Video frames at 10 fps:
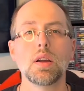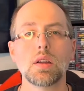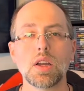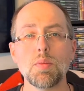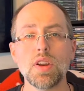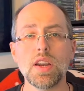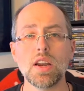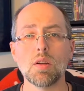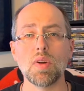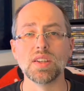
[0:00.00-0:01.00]
Coming in
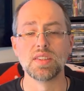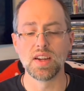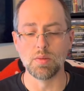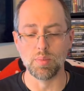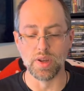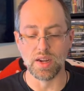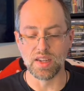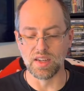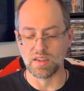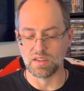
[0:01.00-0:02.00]
here, my second pick
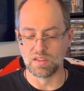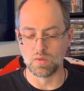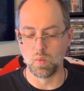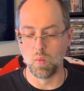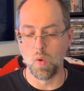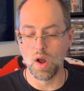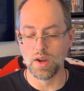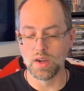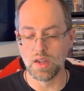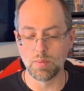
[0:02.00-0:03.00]
is
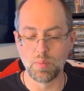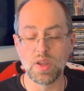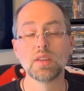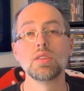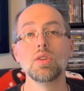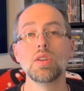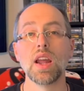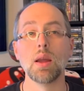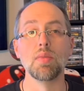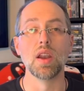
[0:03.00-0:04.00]
one PS2
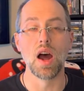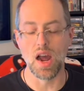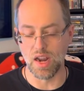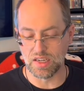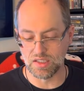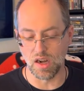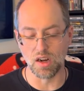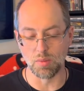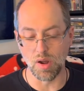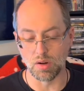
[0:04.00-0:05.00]
game that I
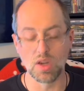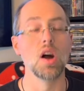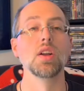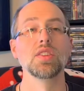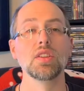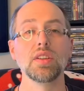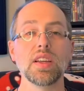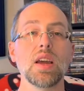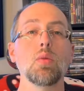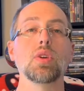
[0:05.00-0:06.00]
talk about constantly
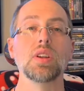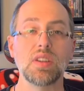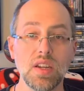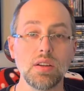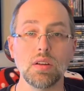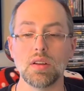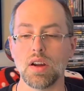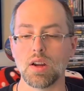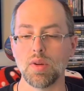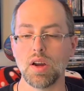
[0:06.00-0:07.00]
and will continue to
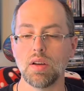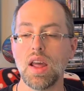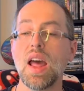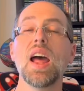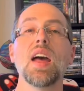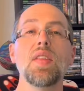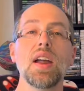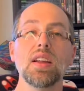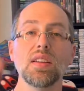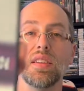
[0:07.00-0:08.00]
talk about, and that is